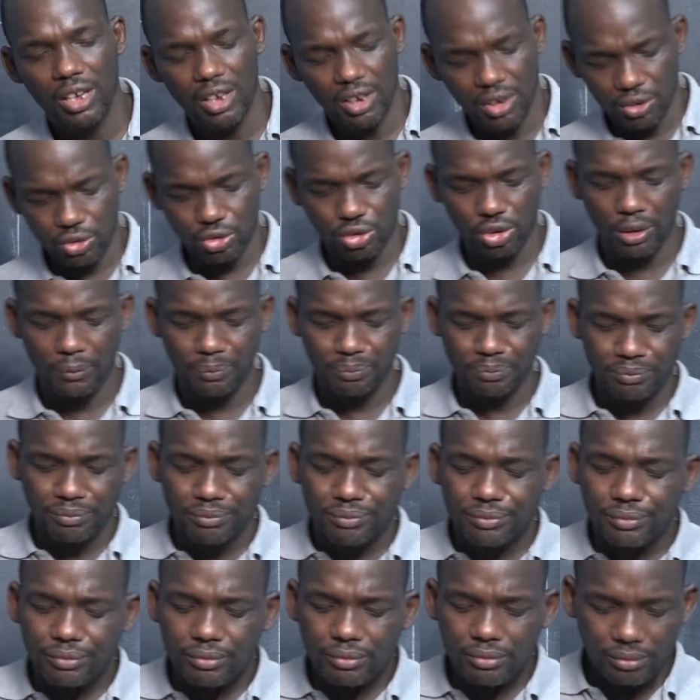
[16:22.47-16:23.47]
So
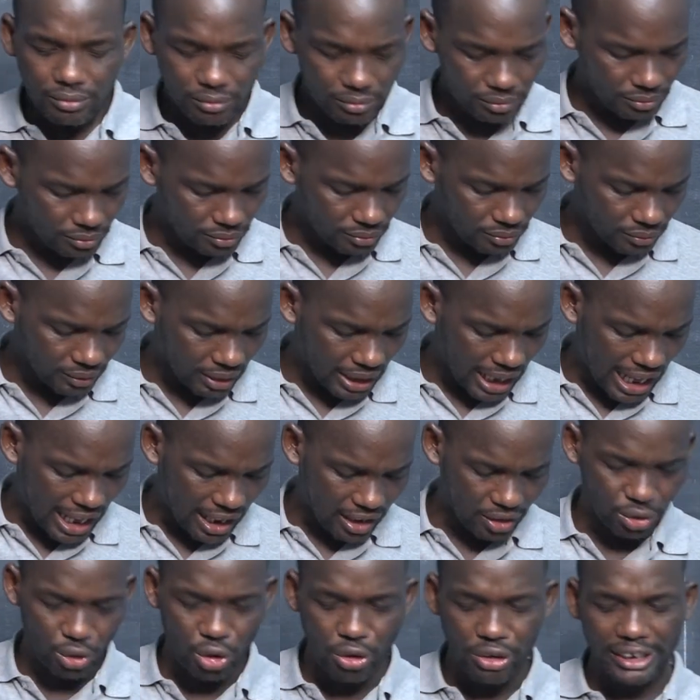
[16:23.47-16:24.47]

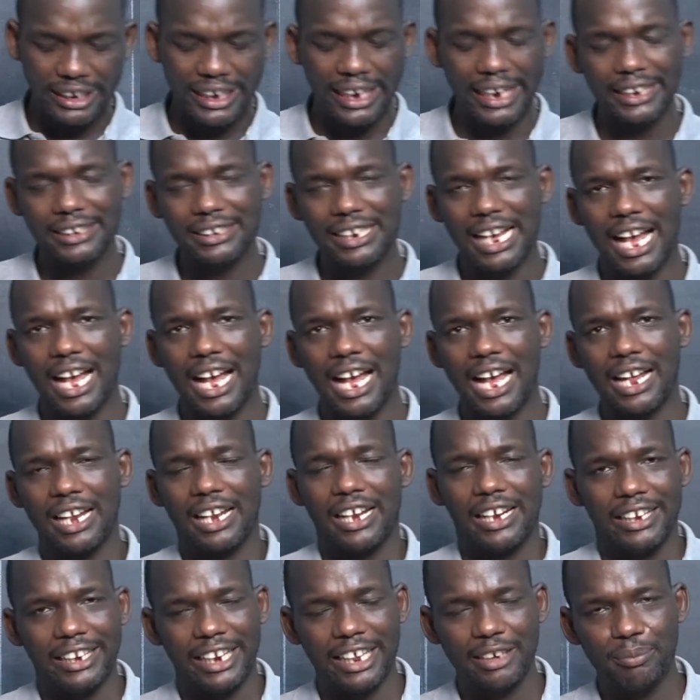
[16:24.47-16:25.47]

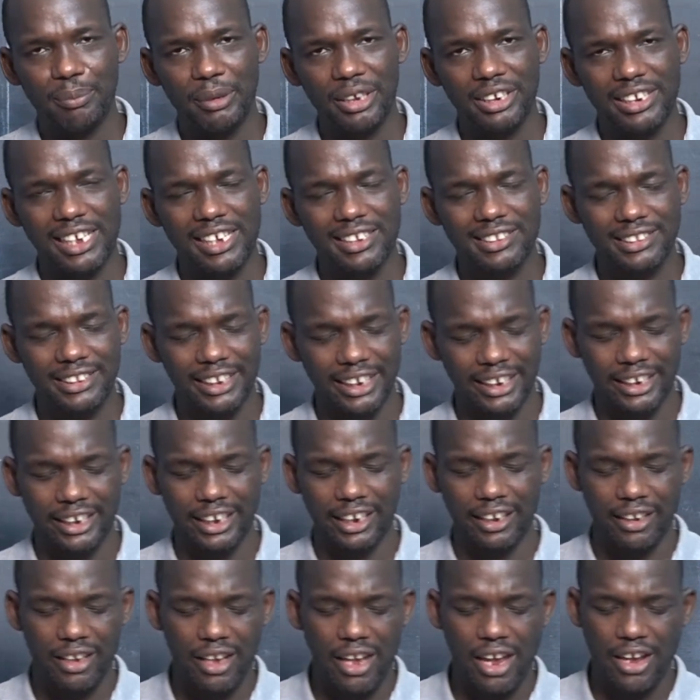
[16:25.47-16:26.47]
let me just take
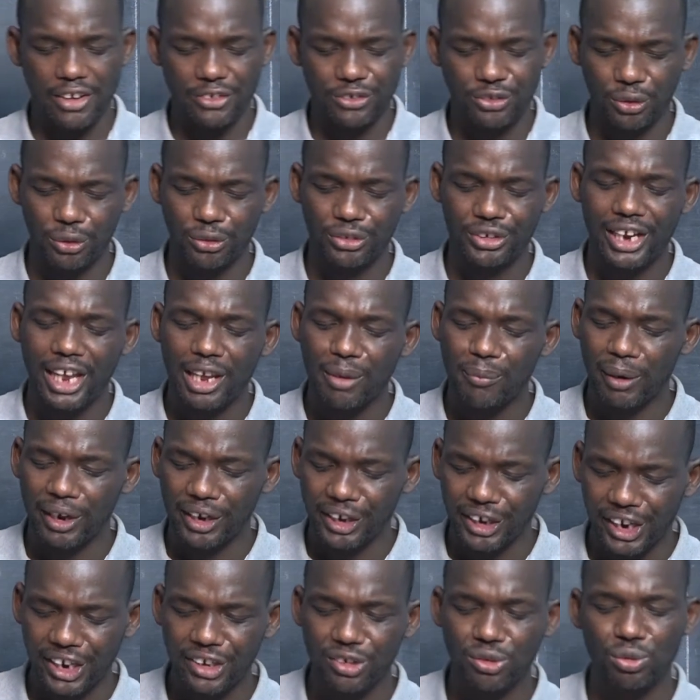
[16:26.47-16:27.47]
a short time
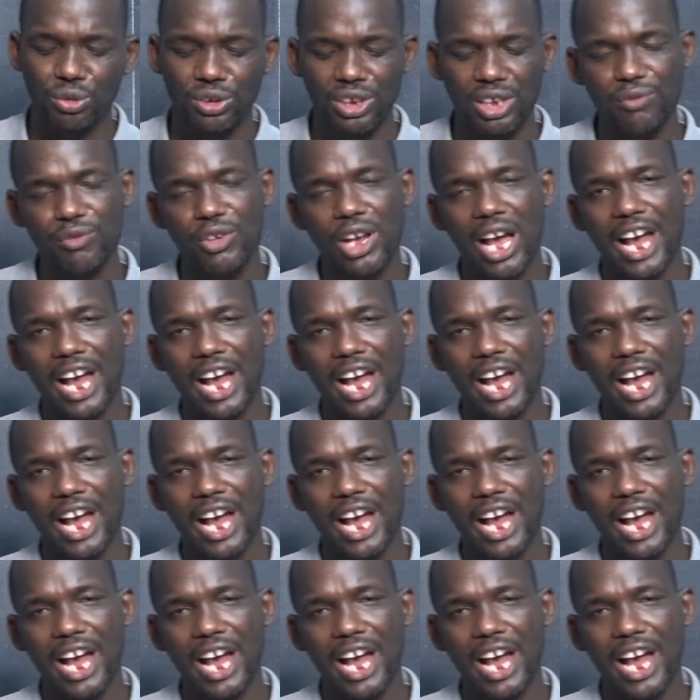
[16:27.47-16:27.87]
again to give you